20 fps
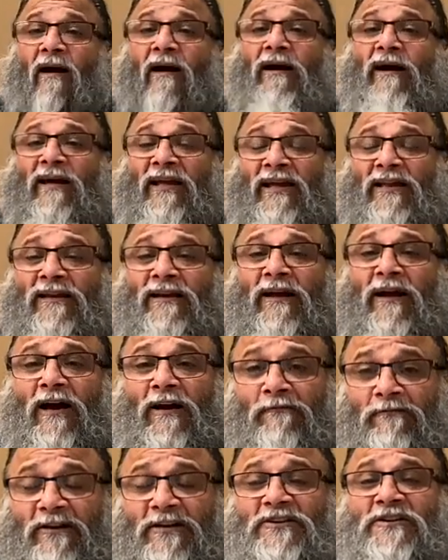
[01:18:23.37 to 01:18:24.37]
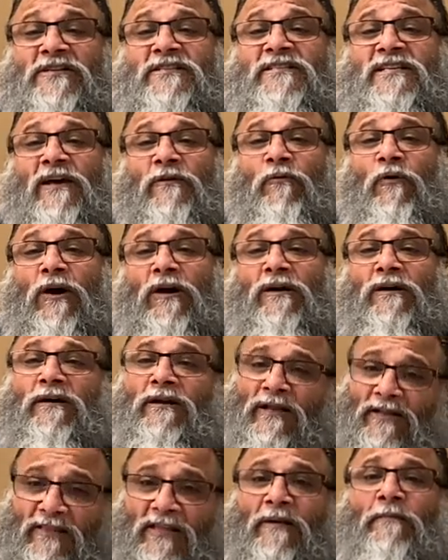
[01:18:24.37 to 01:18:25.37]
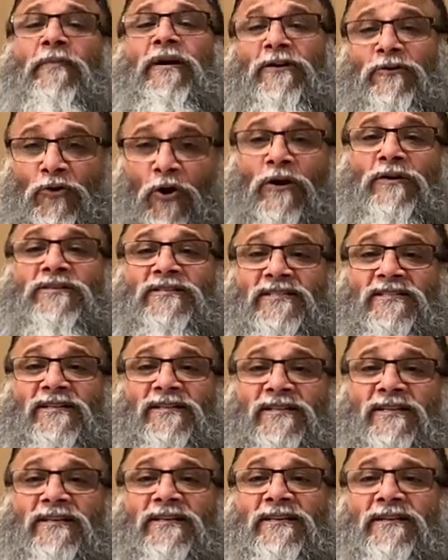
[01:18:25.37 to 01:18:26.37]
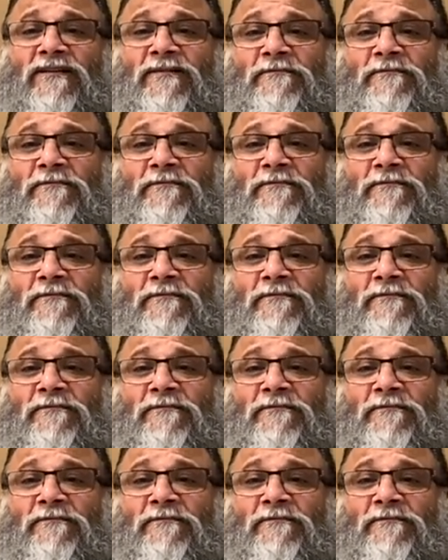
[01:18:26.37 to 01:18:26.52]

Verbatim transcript: again convictions are what? Nothing but thoughts, isn't it?